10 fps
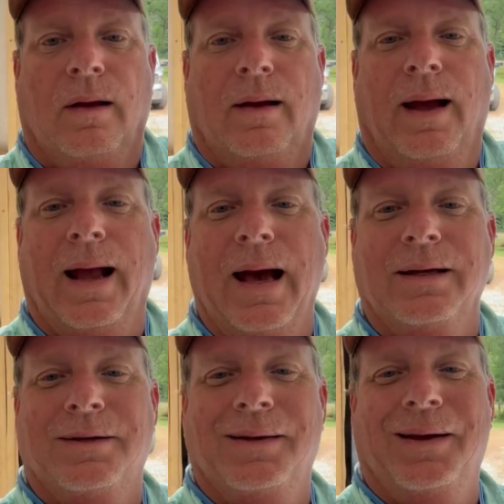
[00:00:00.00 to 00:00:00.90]
Hey,
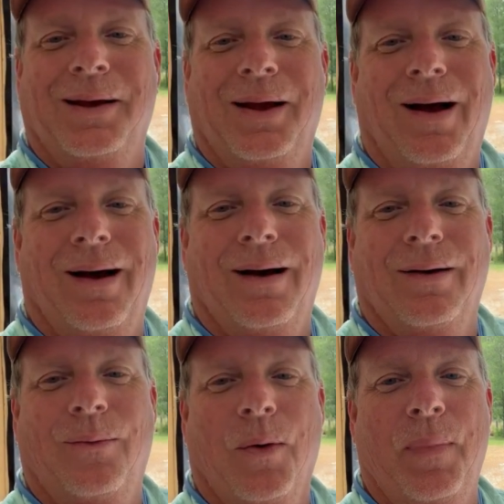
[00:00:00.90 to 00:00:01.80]
guys.
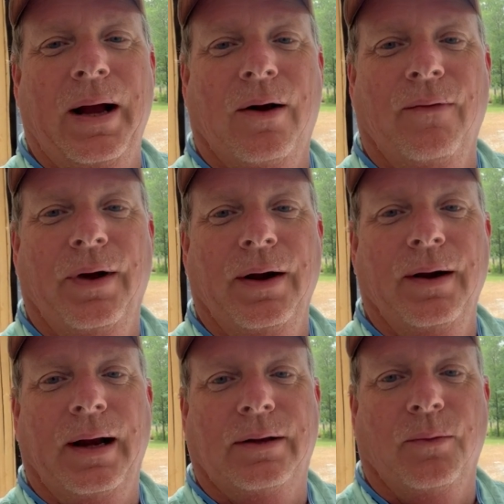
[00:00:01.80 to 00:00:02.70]
We're back over
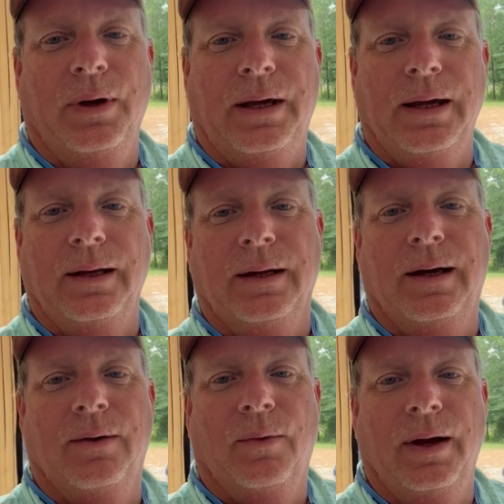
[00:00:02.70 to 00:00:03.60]
here at the weekend
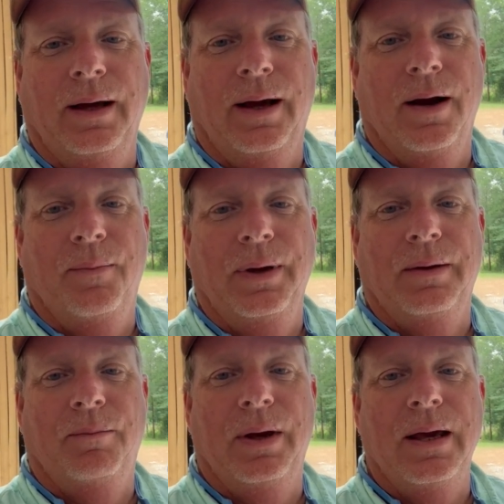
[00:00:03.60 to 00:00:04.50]
getaway
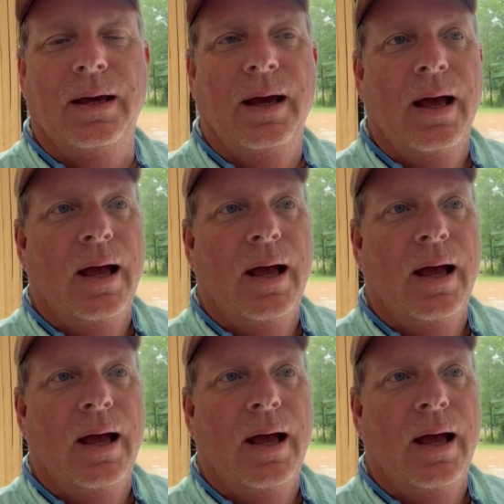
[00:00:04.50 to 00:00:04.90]
AirBNB.